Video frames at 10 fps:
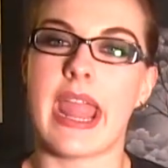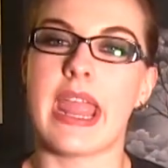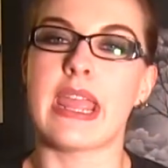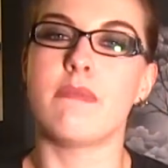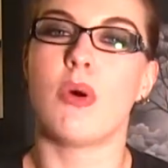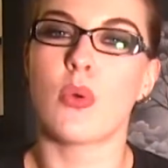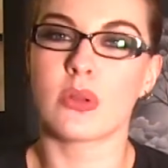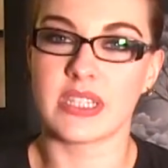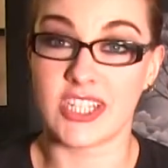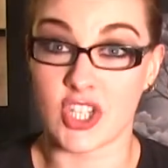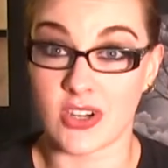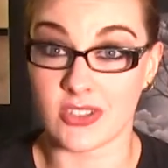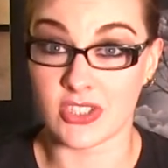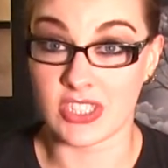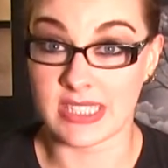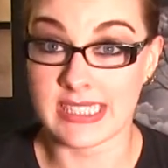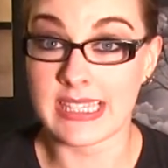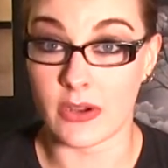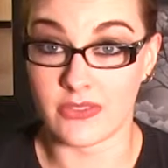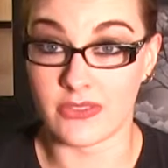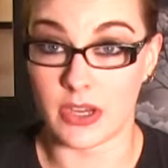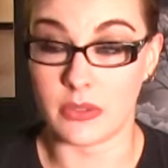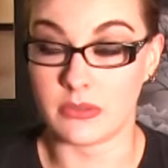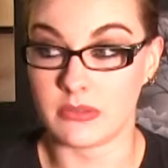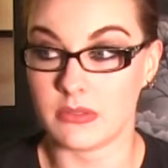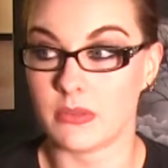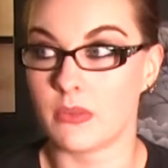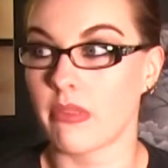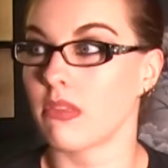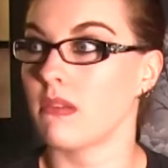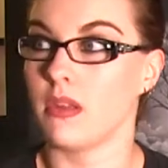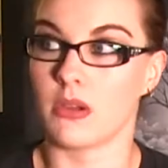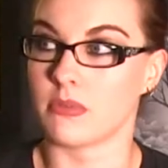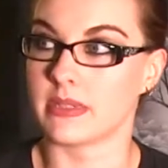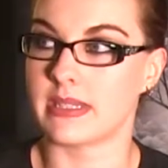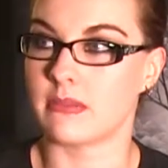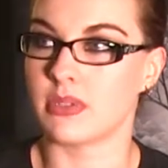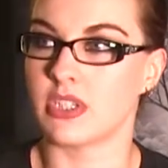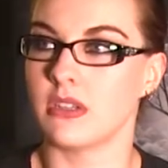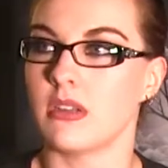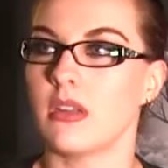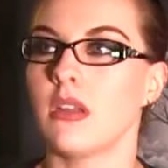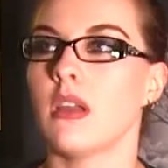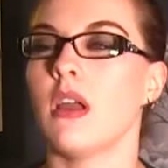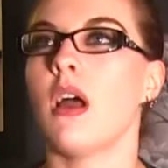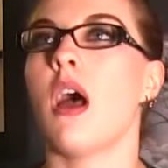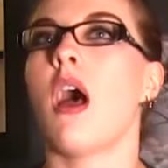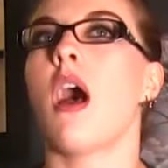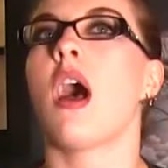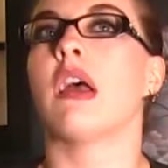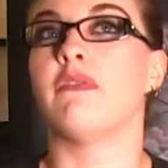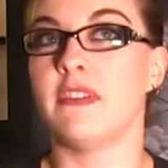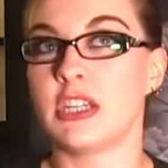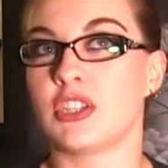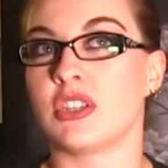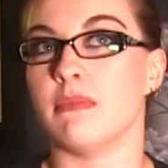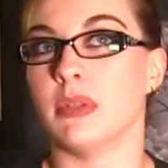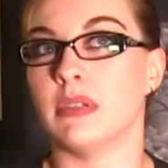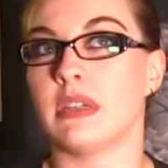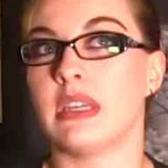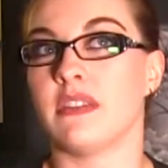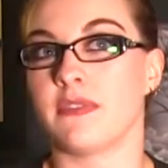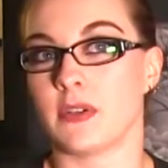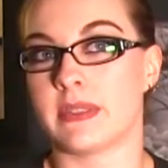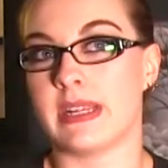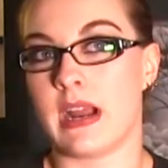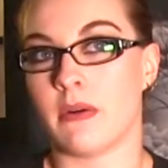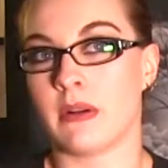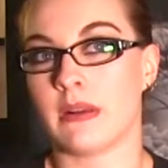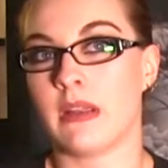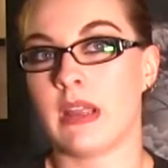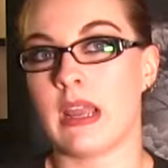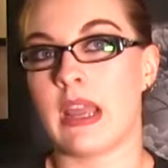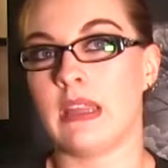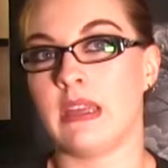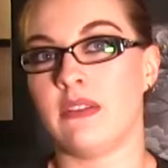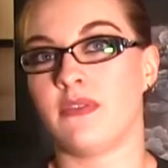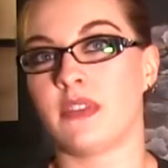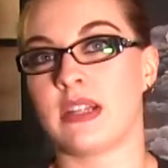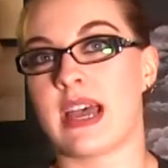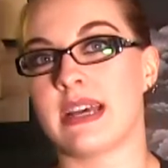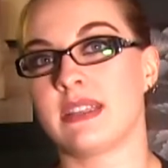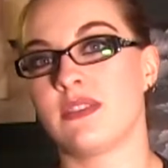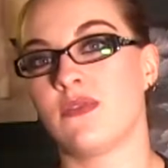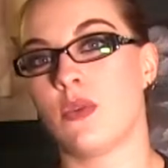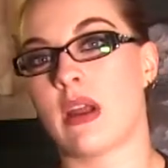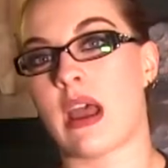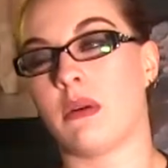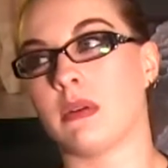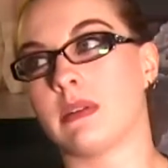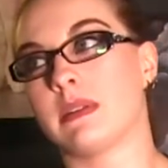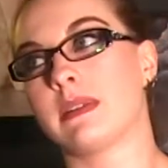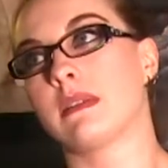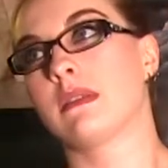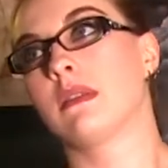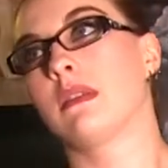a poorly charged cell phone with no reception. I finished the book in the first hour, and then for the last 4 hours,